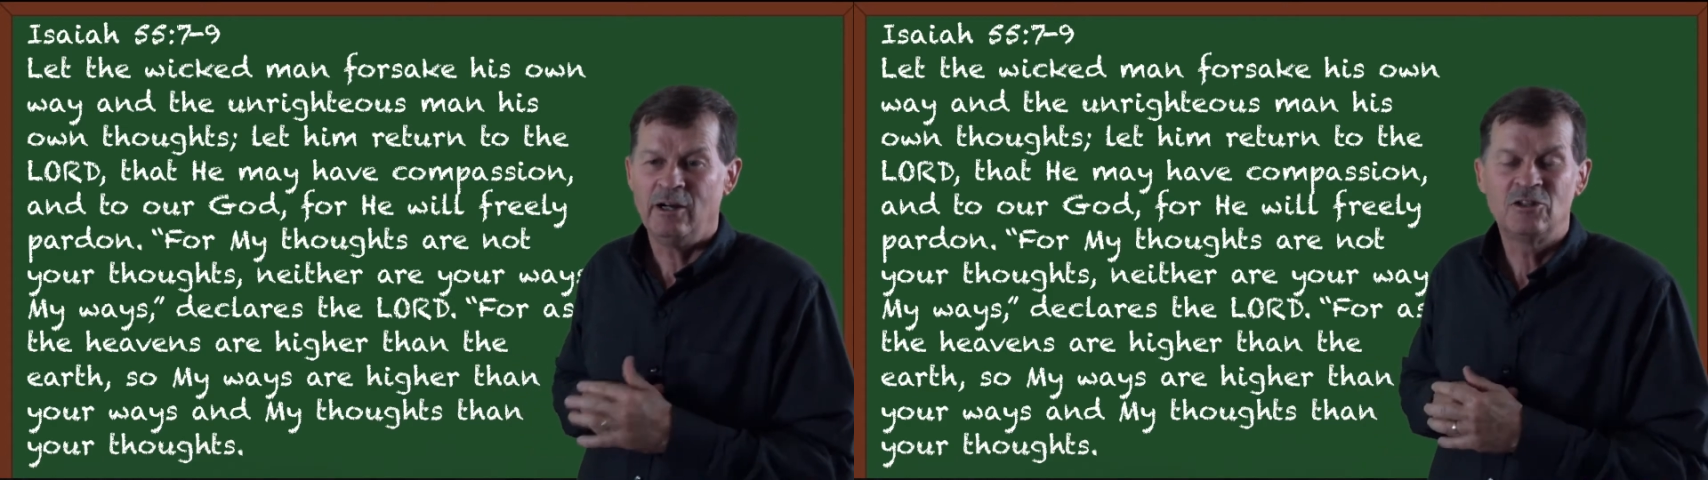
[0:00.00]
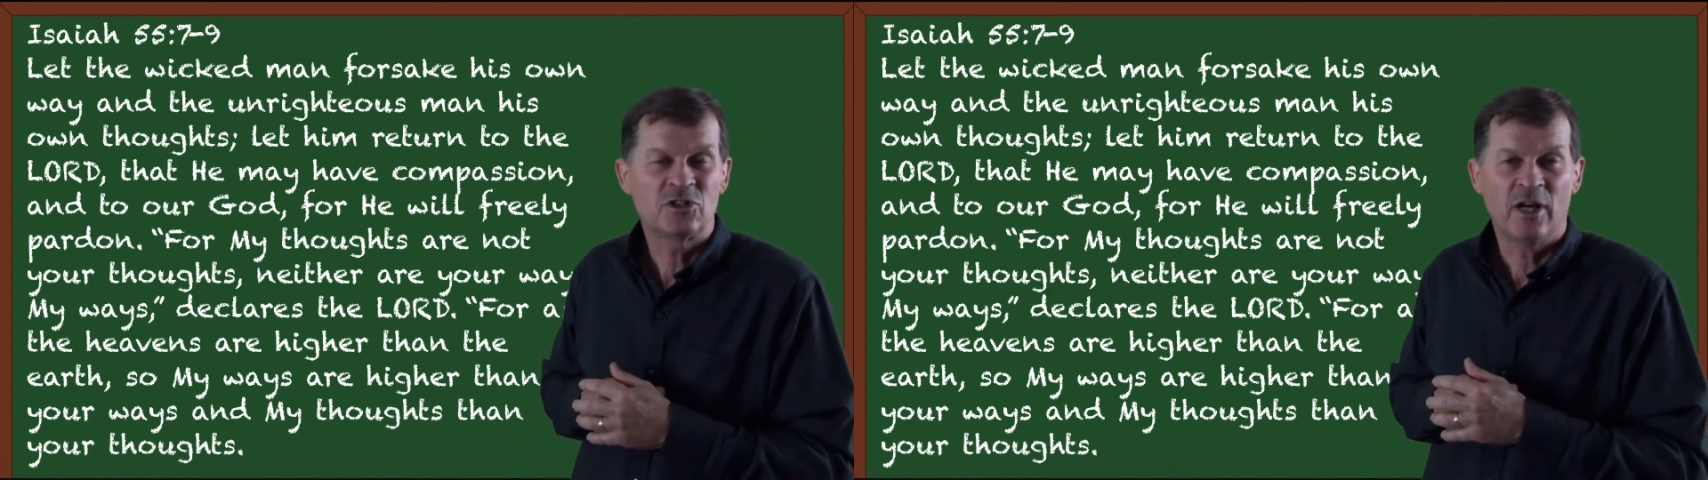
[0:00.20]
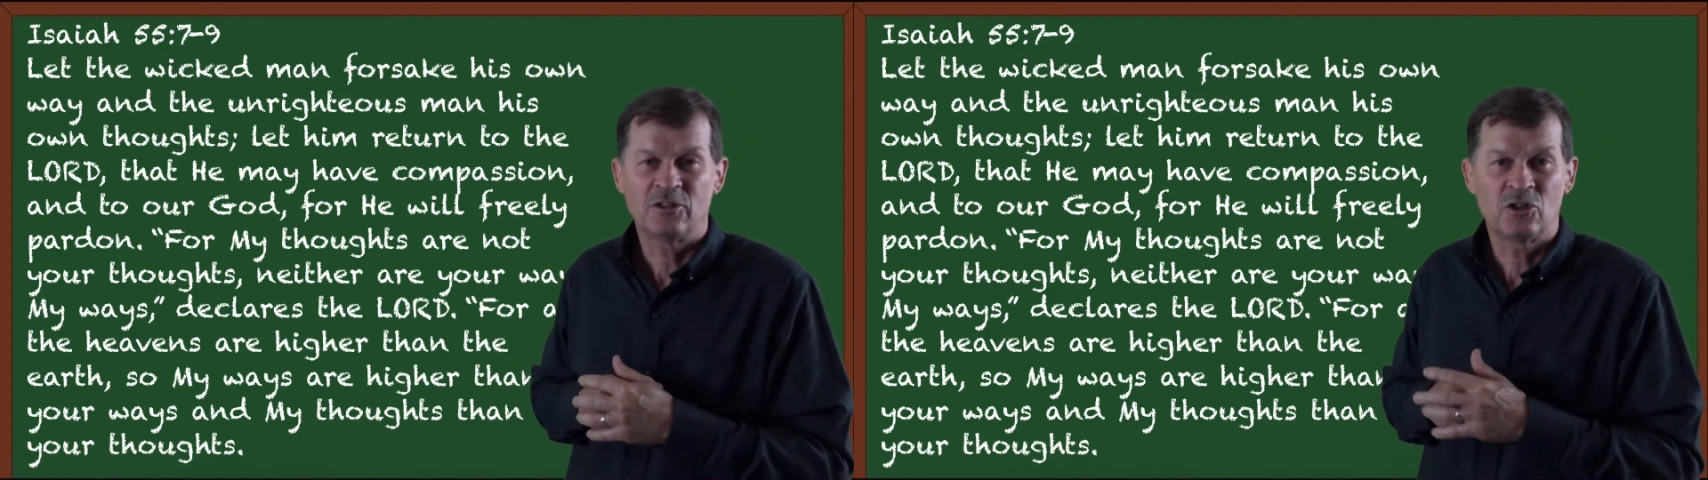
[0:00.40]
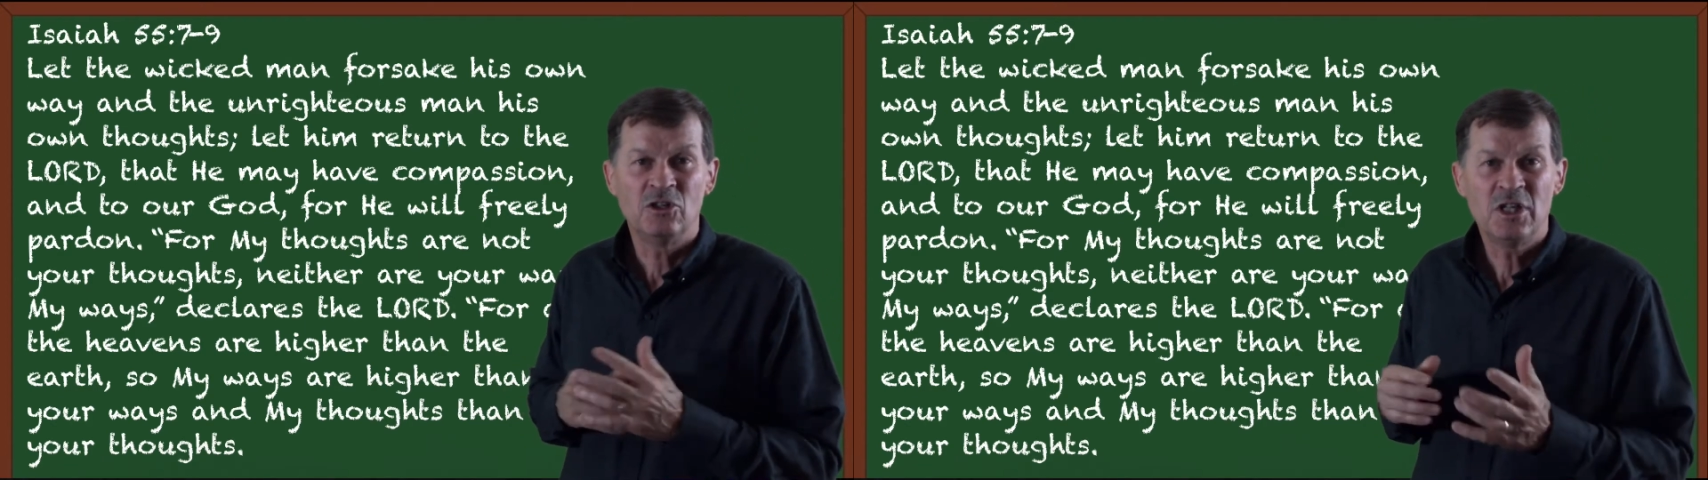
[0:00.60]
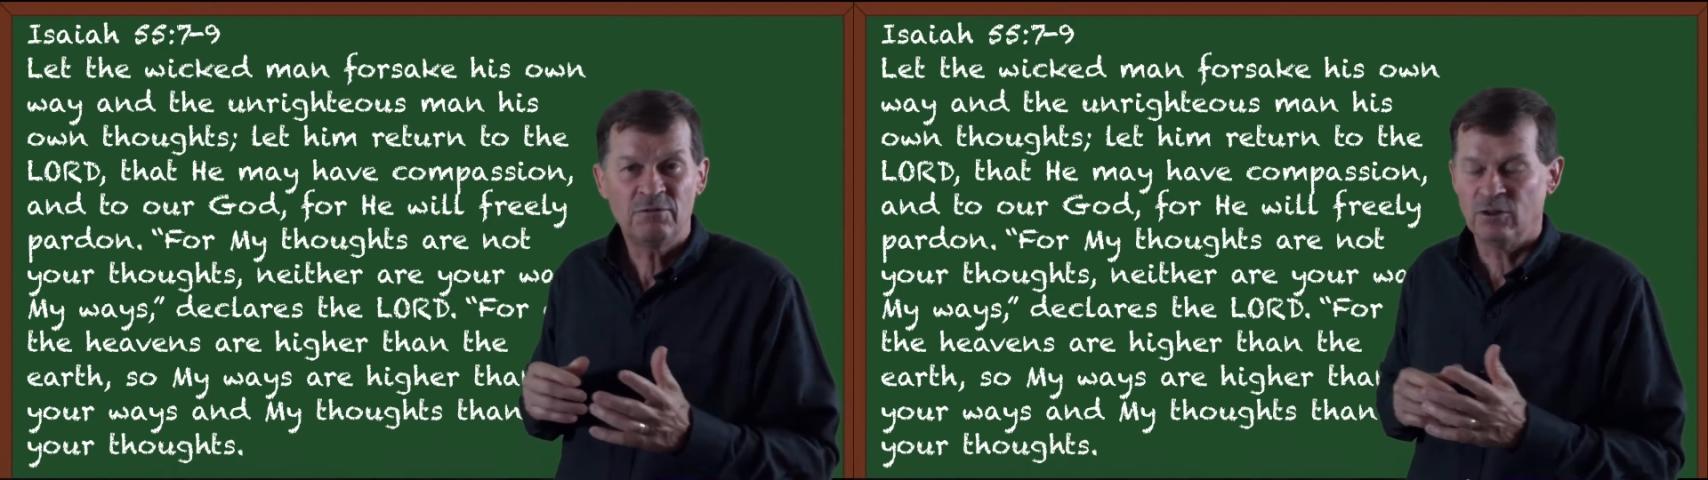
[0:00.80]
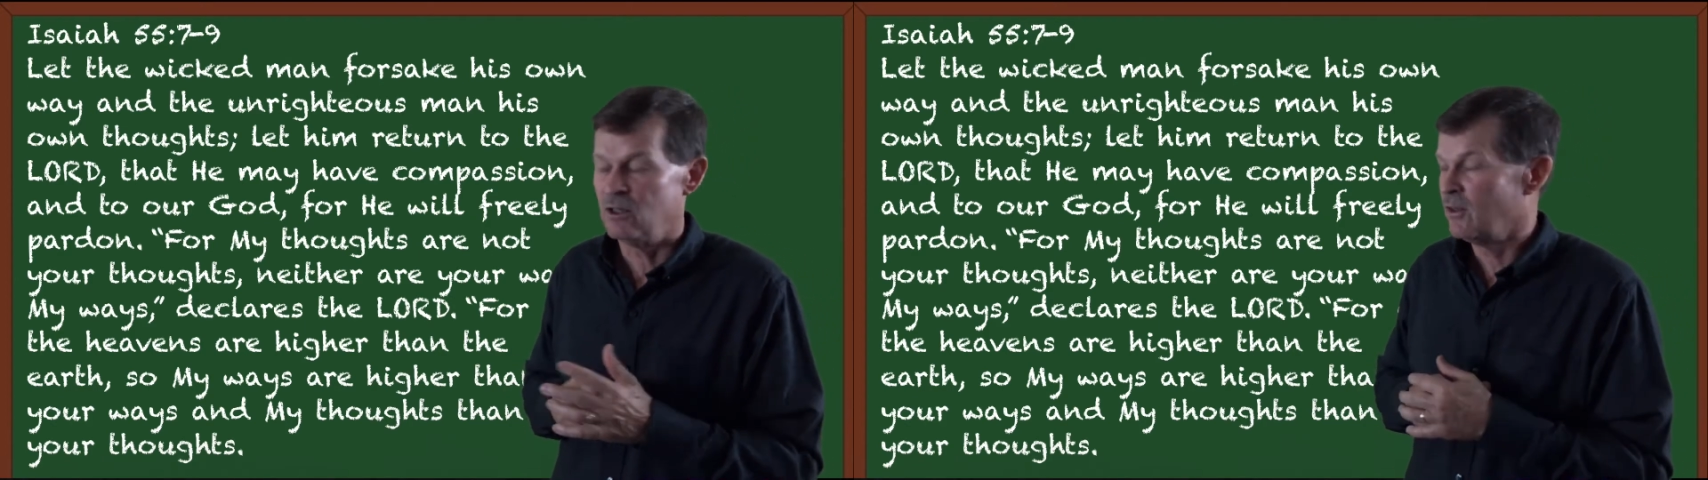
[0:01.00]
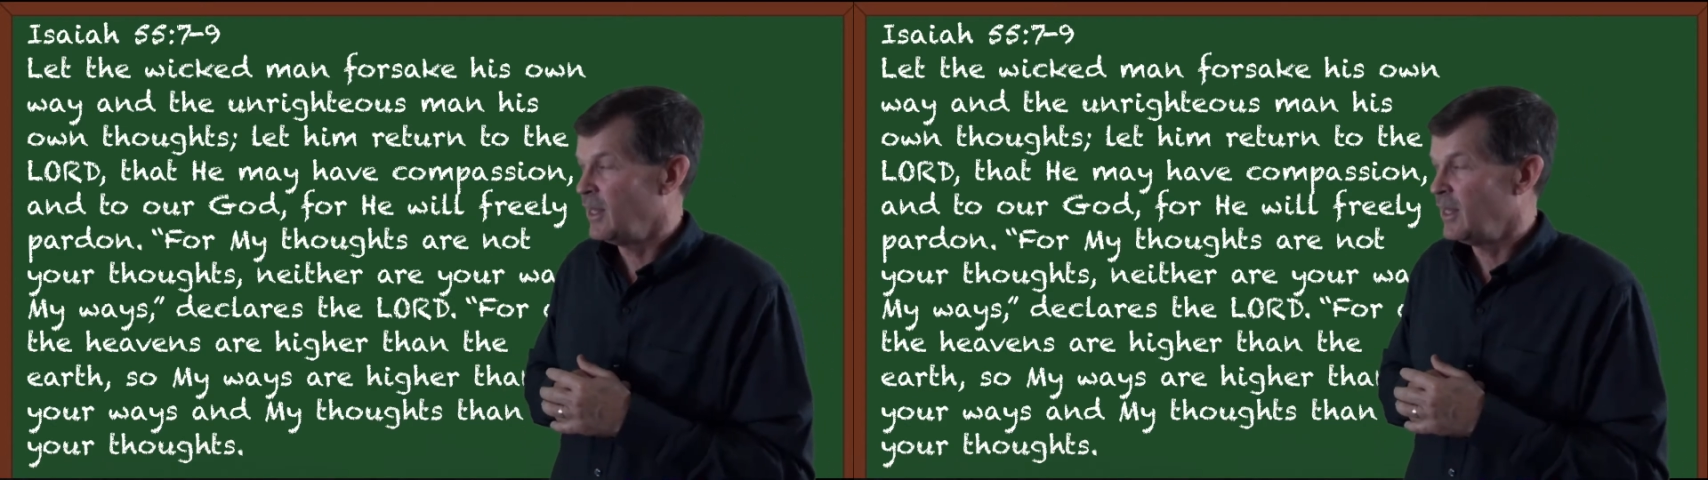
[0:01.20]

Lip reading: His thoughts are different